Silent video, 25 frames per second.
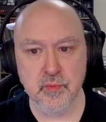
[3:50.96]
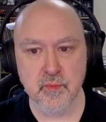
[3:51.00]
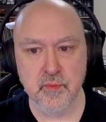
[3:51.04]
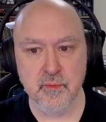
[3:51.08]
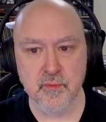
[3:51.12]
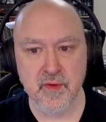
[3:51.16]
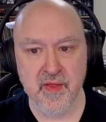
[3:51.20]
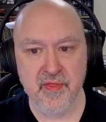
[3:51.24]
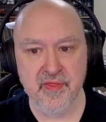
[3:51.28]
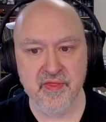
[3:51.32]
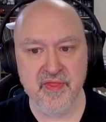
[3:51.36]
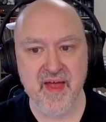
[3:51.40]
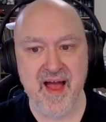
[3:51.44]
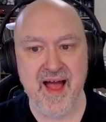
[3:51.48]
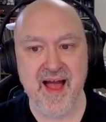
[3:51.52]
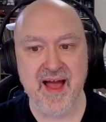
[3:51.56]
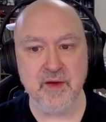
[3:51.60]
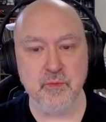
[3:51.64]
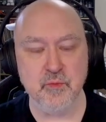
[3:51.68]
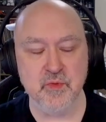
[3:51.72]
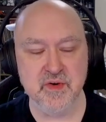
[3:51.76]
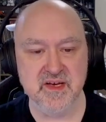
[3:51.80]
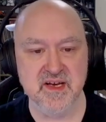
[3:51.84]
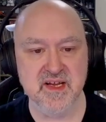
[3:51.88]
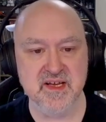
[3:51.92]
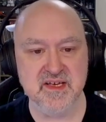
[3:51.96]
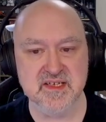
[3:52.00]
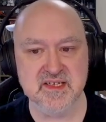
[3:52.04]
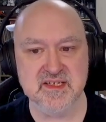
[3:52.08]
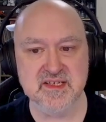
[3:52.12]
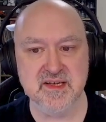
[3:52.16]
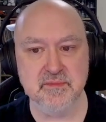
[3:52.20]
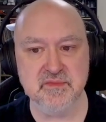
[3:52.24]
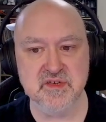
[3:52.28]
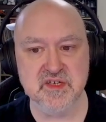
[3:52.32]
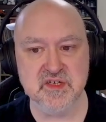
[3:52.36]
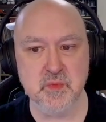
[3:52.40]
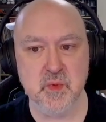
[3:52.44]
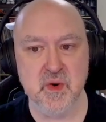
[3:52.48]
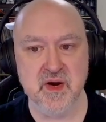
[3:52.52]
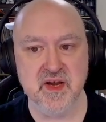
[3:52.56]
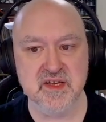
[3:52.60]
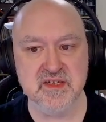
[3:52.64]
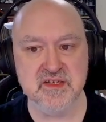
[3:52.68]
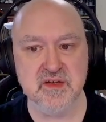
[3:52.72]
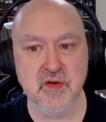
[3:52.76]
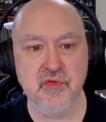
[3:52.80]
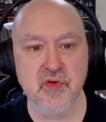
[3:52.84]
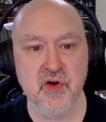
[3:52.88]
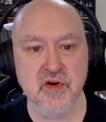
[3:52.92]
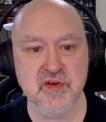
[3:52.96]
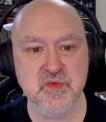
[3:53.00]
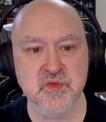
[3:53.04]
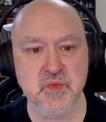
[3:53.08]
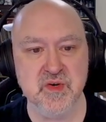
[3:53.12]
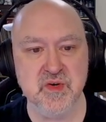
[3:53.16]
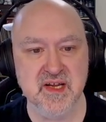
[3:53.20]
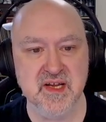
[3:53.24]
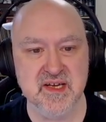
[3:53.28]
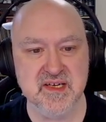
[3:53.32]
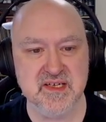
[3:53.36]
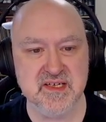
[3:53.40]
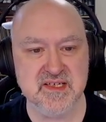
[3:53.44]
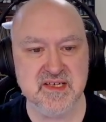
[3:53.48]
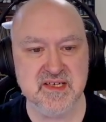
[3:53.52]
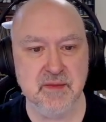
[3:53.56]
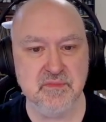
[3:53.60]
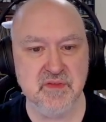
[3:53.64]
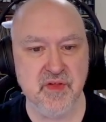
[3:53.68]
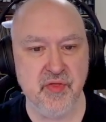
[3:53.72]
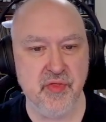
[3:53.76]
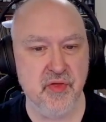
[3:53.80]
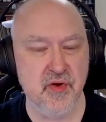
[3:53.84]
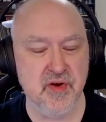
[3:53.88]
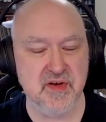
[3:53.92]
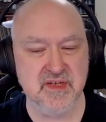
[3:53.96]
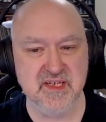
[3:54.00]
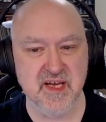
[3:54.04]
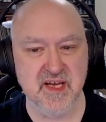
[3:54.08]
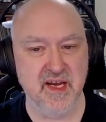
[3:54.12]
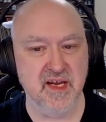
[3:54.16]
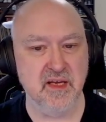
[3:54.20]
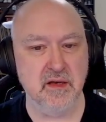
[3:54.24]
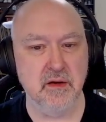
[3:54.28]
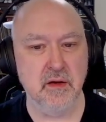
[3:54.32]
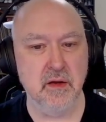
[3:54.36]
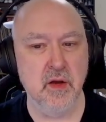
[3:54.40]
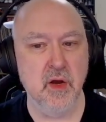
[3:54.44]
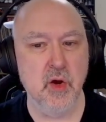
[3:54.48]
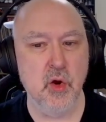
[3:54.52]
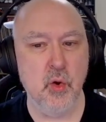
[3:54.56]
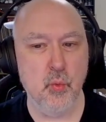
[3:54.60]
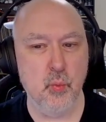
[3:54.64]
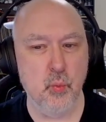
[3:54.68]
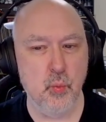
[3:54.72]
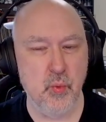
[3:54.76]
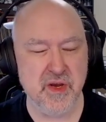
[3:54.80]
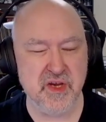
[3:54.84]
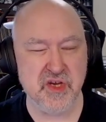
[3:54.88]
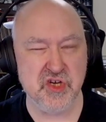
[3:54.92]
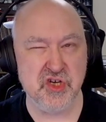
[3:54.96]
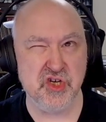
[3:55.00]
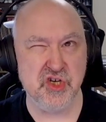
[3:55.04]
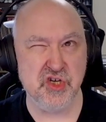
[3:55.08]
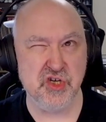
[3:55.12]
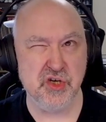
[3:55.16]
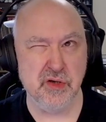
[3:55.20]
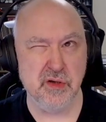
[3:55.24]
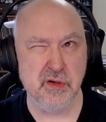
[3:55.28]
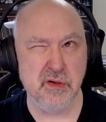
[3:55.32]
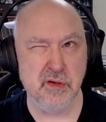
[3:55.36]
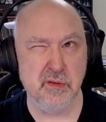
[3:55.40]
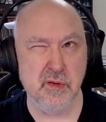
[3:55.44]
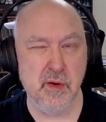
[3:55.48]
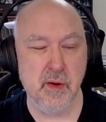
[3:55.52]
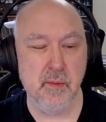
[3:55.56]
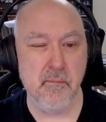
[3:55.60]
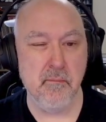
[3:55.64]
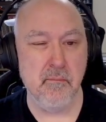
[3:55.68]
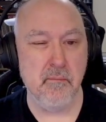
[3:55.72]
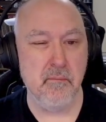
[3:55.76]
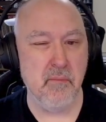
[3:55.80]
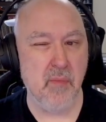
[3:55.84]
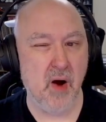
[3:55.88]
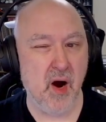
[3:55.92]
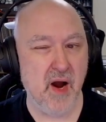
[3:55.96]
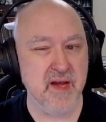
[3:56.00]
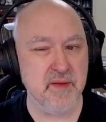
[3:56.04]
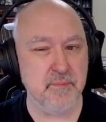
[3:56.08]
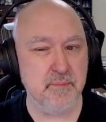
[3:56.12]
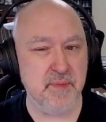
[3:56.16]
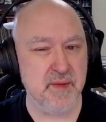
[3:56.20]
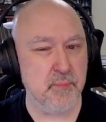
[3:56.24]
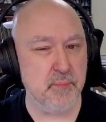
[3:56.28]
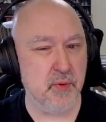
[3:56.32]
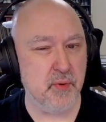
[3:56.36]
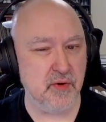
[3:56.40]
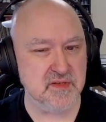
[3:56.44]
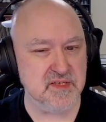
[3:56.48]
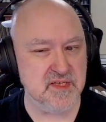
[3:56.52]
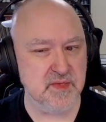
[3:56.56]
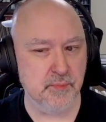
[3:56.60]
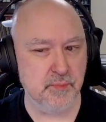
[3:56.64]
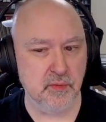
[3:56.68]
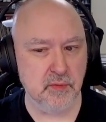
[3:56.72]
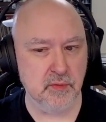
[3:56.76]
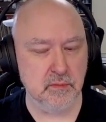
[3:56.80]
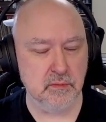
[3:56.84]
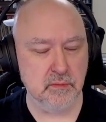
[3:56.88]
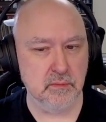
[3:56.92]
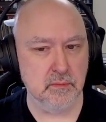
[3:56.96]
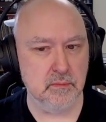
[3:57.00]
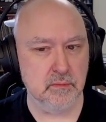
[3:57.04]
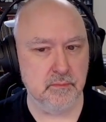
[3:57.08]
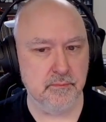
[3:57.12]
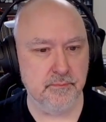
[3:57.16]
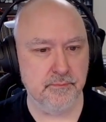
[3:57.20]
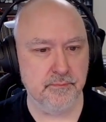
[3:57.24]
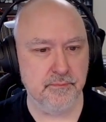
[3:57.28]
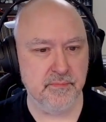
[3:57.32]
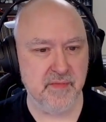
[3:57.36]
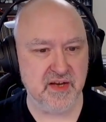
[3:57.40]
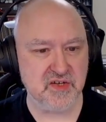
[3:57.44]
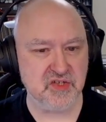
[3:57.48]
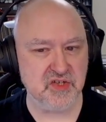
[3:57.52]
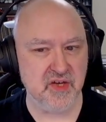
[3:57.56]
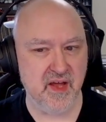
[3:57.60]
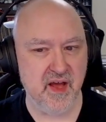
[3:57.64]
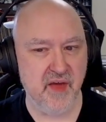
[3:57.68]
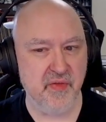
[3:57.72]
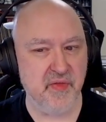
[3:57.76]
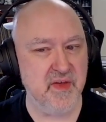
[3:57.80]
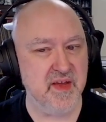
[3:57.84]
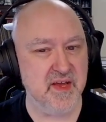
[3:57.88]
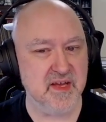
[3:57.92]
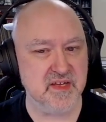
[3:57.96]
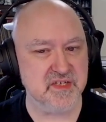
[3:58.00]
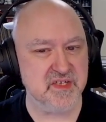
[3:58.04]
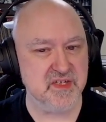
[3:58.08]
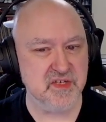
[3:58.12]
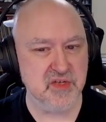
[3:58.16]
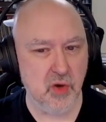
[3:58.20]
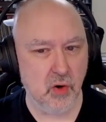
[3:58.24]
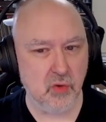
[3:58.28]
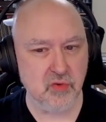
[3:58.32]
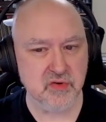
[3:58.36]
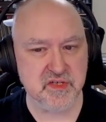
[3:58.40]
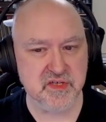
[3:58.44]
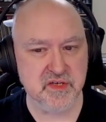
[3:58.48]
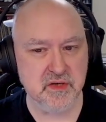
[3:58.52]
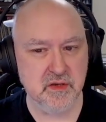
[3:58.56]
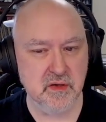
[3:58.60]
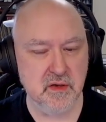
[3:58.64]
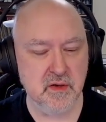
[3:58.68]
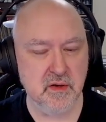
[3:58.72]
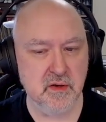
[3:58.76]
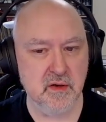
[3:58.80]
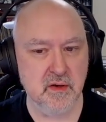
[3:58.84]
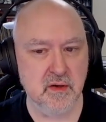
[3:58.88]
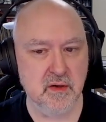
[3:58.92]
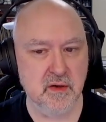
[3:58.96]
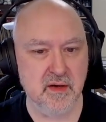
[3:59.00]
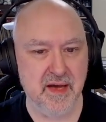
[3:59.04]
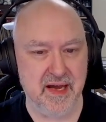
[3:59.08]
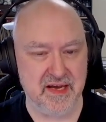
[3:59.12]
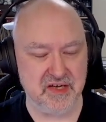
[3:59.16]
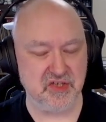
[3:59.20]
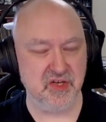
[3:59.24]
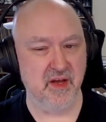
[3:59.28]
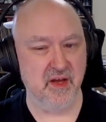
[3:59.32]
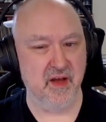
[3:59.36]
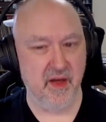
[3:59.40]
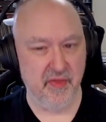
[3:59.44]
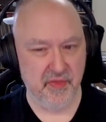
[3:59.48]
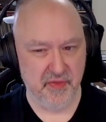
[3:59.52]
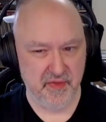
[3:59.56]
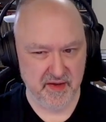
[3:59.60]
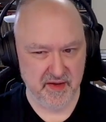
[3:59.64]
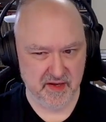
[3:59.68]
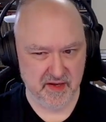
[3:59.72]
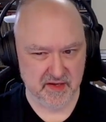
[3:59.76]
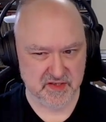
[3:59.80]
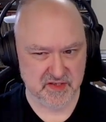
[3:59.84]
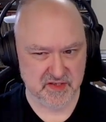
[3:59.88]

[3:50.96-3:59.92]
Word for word: and that would need to sum to 20. So those would need to sum to 13, which might be possible. Actually, I think it's not. Actually, I think it's